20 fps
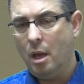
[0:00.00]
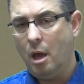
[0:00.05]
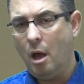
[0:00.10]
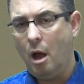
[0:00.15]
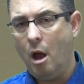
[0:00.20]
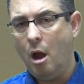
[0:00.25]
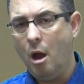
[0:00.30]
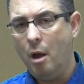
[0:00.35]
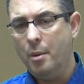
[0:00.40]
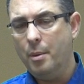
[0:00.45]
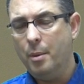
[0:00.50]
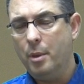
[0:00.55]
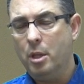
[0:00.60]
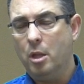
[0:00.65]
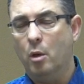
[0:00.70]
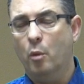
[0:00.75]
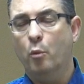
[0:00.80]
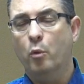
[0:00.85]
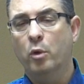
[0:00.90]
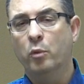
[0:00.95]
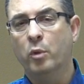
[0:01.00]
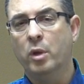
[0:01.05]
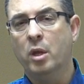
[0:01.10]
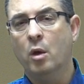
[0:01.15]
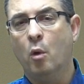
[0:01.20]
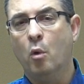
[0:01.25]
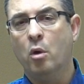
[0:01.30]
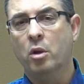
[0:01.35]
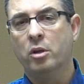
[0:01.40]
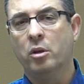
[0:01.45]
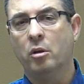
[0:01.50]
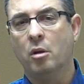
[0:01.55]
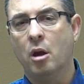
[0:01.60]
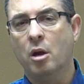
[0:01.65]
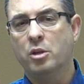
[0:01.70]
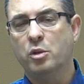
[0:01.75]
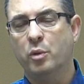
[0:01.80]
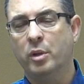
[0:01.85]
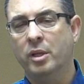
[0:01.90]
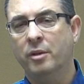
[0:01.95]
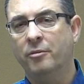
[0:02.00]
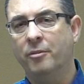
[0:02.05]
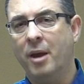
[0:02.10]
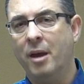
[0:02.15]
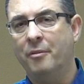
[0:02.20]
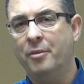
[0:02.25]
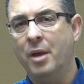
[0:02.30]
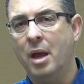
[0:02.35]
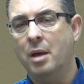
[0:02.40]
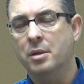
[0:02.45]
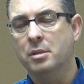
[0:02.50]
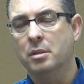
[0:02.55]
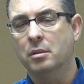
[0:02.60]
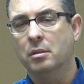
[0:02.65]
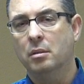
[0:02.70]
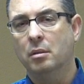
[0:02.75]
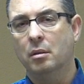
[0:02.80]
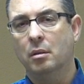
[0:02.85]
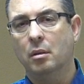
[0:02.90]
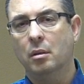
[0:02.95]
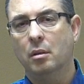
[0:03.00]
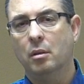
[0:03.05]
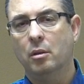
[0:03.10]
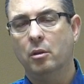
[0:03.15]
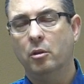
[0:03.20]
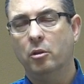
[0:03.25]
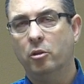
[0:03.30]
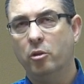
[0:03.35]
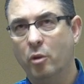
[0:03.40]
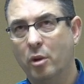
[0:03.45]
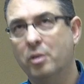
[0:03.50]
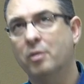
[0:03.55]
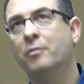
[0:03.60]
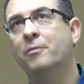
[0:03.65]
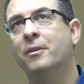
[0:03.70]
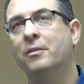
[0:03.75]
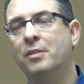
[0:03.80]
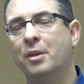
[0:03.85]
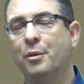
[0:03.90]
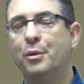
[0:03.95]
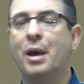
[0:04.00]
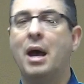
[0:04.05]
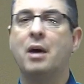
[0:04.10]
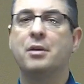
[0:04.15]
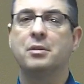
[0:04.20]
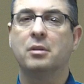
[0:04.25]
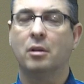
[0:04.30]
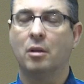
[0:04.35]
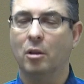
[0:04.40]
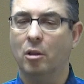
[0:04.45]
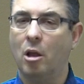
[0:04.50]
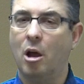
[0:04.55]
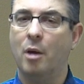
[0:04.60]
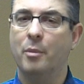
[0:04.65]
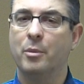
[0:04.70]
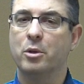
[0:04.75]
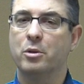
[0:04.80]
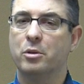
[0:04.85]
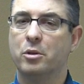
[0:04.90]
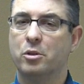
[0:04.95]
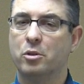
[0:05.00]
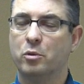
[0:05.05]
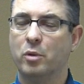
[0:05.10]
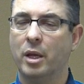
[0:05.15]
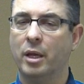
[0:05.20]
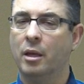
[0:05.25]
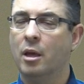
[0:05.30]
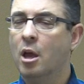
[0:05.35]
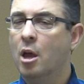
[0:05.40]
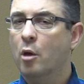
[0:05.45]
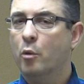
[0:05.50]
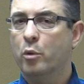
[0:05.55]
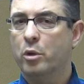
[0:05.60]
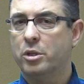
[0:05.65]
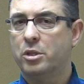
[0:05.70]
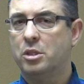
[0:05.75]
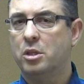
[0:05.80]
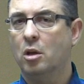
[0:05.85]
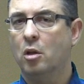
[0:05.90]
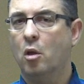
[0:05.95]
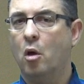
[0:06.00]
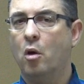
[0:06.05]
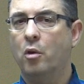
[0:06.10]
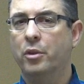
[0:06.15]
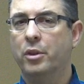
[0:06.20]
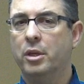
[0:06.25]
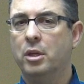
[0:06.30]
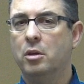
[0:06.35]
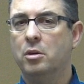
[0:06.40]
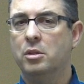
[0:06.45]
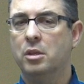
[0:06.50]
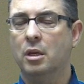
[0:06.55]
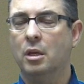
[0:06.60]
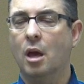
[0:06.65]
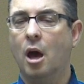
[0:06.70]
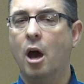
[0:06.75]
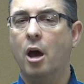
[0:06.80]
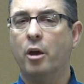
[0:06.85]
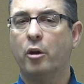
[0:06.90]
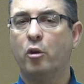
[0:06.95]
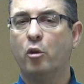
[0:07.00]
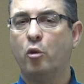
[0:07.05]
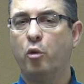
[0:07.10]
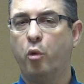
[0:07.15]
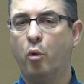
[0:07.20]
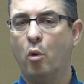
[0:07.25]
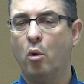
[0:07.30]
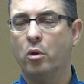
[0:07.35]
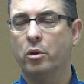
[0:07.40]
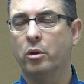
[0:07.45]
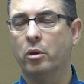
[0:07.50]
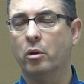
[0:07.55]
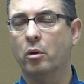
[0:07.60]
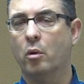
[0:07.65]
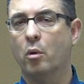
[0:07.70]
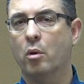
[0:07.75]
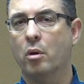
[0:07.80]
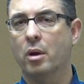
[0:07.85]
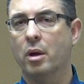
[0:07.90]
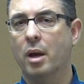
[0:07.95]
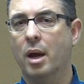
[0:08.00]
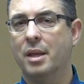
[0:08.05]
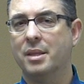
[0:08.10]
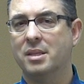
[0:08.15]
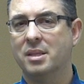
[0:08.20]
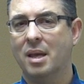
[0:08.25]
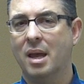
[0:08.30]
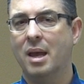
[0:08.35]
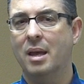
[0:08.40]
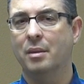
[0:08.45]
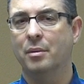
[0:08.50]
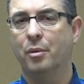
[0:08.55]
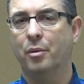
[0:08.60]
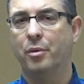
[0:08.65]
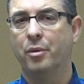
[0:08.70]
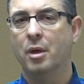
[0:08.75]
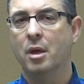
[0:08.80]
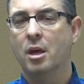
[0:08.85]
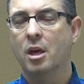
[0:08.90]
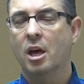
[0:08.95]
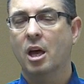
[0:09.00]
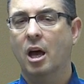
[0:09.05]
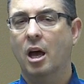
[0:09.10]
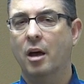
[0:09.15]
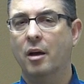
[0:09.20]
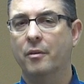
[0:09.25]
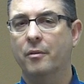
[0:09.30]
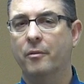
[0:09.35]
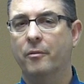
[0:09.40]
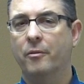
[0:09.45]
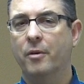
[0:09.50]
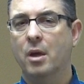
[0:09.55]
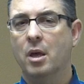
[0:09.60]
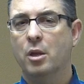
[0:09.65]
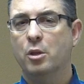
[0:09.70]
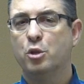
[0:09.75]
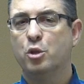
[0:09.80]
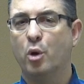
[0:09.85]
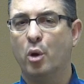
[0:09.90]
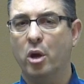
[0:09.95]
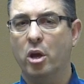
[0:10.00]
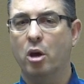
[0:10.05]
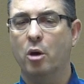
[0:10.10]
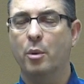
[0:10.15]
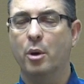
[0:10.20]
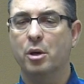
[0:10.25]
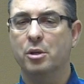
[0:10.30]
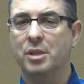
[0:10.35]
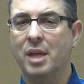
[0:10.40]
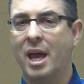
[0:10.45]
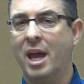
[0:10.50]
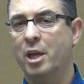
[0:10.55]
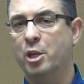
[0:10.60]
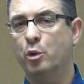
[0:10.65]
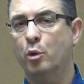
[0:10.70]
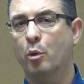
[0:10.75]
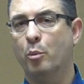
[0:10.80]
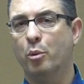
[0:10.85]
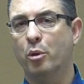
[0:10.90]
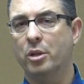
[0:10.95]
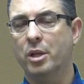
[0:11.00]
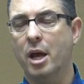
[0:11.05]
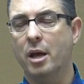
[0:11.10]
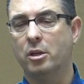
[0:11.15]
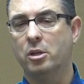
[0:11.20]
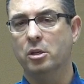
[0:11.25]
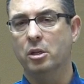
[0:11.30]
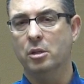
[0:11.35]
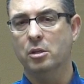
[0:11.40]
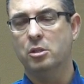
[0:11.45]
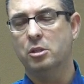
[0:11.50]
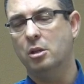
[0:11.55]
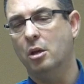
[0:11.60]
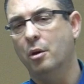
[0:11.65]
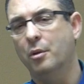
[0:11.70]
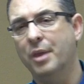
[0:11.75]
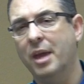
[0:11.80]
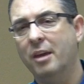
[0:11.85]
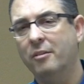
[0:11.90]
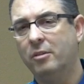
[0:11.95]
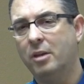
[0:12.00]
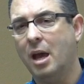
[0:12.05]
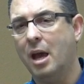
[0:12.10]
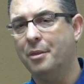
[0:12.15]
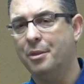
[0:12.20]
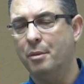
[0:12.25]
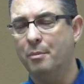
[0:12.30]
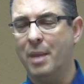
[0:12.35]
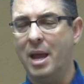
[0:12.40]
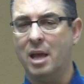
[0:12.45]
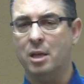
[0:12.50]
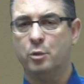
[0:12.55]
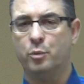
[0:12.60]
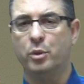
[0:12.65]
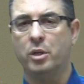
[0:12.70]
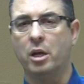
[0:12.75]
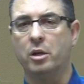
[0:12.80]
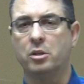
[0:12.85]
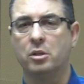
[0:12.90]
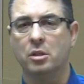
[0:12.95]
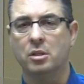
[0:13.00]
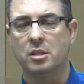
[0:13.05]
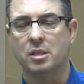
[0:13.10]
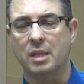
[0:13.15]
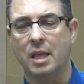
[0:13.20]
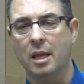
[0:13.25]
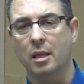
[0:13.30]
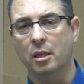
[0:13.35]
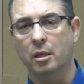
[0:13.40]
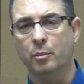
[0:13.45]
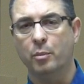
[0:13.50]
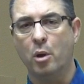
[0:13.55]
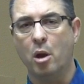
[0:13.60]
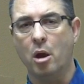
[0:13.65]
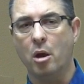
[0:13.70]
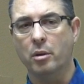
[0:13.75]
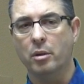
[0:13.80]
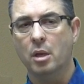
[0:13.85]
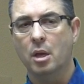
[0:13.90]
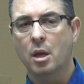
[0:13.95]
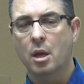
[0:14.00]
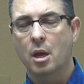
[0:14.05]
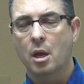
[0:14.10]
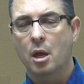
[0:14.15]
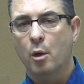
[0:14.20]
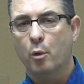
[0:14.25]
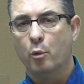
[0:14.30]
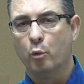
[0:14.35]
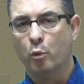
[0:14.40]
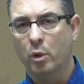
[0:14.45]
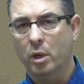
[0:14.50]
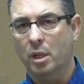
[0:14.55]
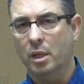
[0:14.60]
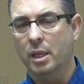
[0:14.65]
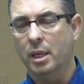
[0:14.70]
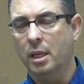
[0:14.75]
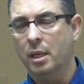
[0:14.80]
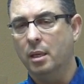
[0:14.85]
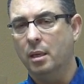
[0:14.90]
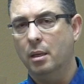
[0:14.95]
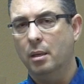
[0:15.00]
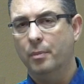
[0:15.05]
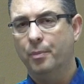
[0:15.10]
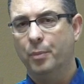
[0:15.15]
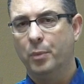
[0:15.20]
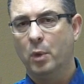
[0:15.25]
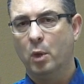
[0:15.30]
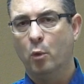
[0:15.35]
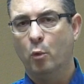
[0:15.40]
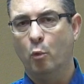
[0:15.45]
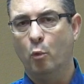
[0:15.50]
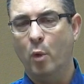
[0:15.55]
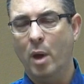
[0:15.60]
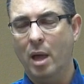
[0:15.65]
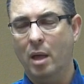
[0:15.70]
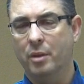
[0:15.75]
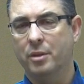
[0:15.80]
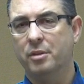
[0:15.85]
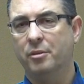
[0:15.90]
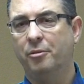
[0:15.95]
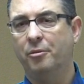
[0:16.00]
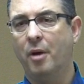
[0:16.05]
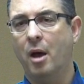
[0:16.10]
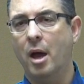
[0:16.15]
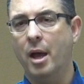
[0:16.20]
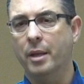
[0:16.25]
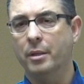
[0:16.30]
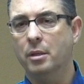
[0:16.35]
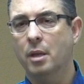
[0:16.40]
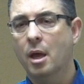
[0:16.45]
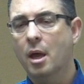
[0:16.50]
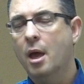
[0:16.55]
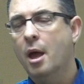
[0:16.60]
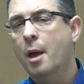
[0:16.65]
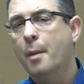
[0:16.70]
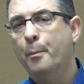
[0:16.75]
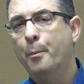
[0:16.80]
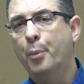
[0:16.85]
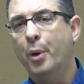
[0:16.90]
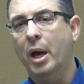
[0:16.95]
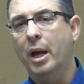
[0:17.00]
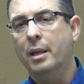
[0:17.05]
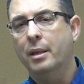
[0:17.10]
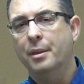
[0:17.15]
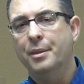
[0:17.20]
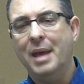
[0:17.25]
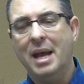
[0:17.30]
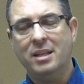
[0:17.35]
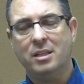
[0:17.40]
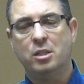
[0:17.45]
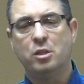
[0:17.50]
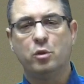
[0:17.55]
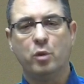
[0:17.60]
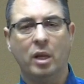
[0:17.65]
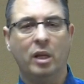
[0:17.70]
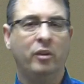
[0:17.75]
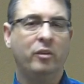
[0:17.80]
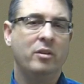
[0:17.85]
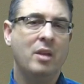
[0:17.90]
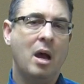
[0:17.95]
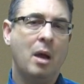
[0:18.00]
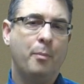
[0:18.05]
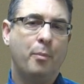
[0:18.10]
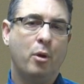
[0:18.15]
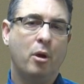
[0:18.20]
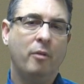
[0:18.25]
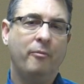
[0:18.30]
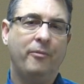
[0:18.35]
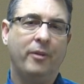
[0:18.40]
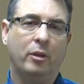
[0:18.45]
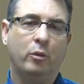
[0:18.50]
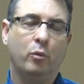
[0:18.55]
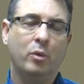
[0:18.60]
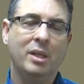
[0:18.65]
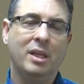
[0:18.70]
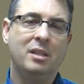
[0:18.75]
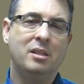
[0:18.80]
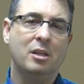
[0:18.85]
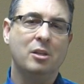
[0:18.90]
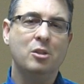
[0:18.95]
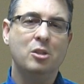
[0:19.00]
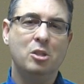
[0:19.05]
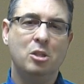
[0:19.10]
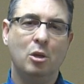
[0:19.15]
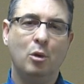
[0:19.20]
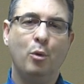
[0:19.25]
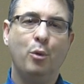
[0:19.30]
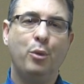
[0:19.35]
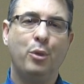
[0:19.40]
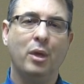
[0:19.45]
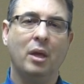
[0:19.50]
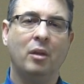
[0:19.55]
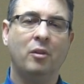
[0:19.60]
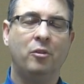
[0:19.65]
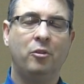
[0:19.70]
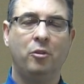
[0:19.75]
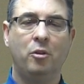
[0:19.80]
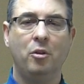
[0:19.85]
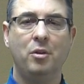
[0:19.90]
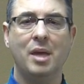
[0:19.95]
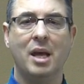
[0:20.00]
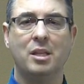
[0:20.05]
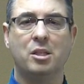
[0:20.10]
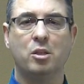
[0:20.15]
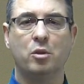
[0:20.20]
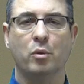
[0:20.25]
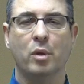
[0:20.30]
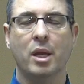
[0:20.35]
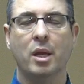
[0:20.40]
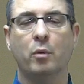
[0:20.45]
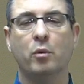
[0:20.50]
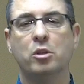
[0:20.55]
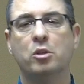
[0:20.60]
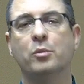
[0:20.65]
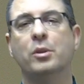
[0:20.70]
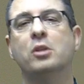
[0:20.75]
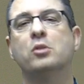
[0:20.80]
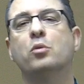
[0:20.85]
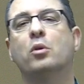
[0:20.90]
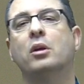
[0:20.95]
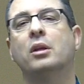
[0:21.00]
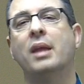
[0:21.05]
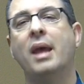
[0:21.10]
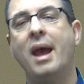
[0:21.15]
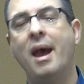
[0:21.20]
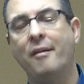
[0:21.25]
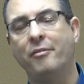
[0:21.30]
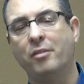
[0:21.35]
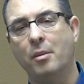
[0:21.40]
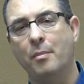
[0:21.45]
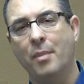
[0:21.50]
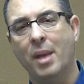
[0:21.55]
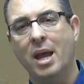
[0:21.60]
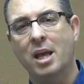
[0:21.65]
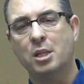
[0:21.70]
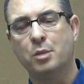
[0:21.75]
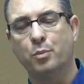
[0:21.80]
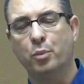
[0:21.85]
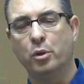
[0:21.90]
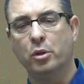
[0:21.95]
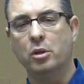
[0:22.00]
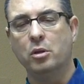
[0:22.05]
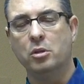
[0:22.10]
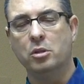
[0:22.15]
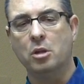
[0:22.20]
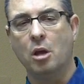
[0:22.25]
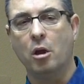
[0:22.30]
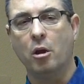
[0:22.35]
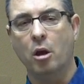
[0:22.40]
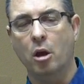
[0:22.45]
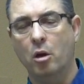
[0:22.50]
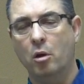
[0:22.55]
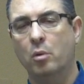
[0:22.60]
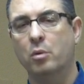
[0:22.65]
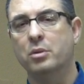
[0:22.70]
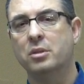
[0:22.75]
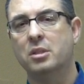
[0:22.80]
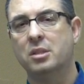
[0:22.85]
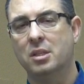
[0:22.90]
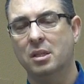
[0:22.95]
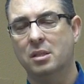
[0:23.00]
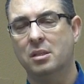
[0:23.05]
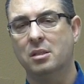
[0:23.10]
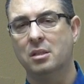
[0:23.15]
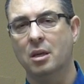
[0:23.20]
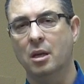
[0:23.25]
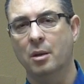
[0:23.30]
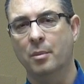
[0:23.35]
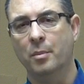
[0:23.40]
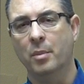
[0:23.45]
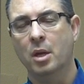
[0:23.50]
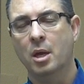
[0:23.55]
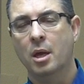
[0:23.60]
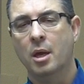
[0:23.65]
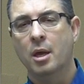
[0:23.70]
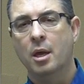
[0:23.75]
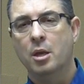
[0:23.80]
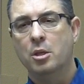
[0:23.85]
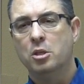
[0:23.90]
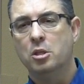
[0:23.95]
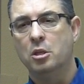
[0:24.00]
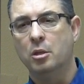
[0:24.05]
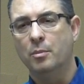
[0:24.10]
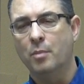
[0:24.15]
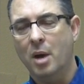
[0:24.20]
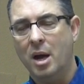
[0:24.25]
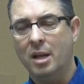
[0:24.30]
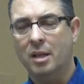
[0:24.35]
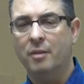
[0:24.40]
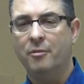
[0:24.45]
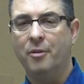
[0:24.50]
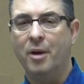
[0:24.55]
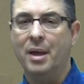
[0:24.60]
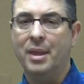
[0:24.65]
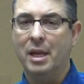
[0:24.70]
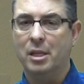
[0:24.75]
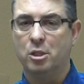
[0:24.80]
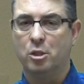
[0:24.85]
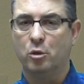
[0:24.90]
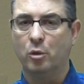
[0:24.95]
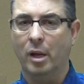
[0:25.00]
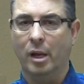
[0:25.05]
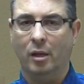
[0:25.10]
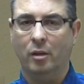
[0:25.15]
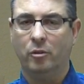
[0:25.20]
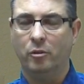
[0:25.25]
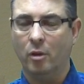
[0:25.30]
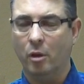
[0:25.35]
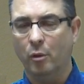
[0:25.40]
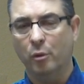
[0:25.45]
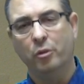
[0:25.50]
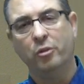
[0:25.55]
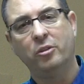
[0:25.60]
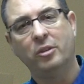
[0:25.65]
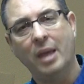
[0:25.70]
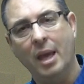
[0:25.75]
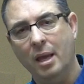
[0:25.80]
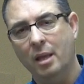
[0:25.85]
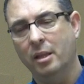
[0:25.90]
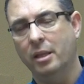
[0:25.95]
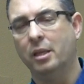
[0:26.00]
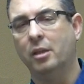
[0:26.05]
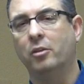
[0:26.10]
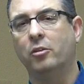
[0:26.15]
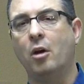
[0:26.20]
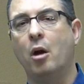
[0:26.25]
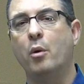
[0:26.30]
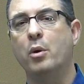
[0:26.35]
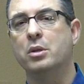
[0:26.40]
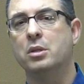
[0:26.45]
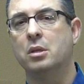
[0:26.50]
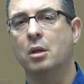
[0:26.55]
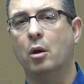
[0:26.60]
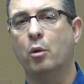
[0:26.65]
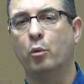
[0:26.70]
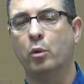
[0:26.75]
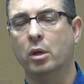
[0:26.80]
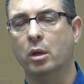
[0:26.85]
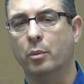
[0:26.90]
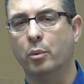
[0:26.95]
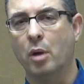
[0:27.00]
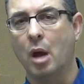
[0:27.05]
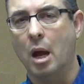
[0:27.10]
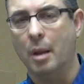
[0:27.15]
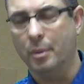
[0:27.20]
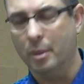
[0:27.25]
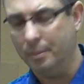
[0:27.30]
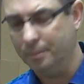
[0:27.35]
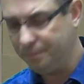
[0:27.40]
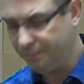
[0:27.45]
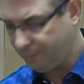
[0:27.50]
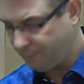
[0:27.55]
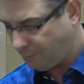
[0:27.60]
when we order our 250,000 kilometers of string, we're still only using 1/4 or 1/10 of Toyobo's annual production. So they've got the mass production and scaling part really well defined. But that string is not perfect. We need to do things to that string, which means we're going to have to mass produce our own system to modify that string. So scaling is always a real problem.